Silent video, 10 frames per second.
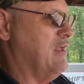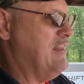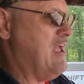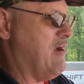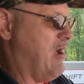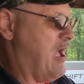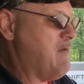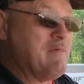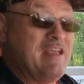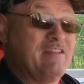Now
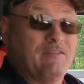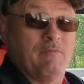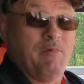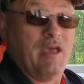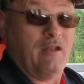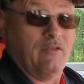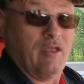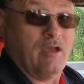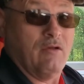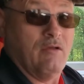I'm into the pedal
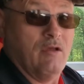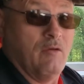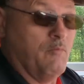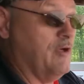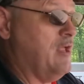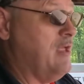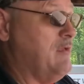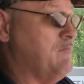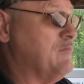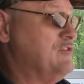now, but I
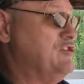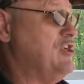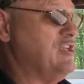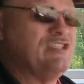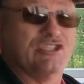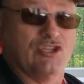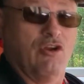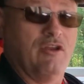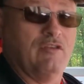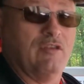am just
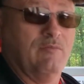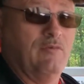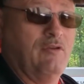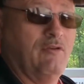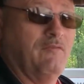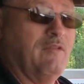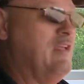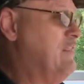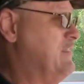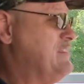starting to move.
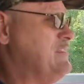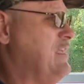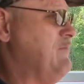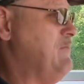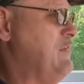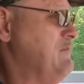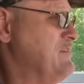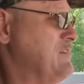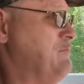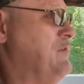This is giving me
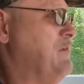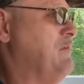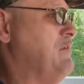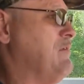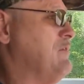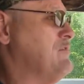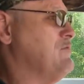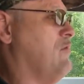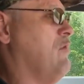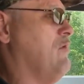superior
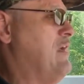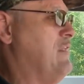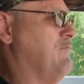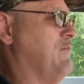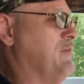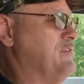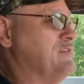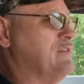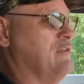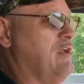control at a very
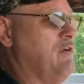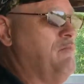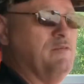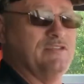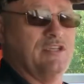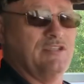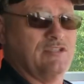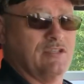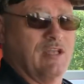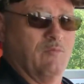slow
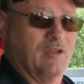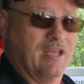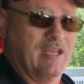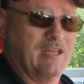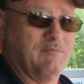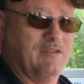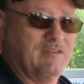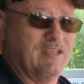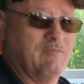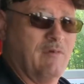position, and when I get up to
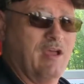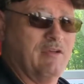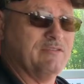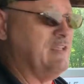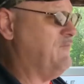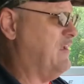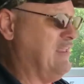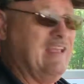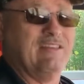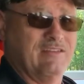10 miles, if I
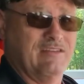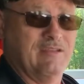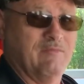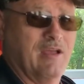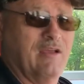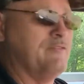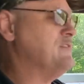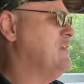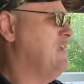get to 10 miles,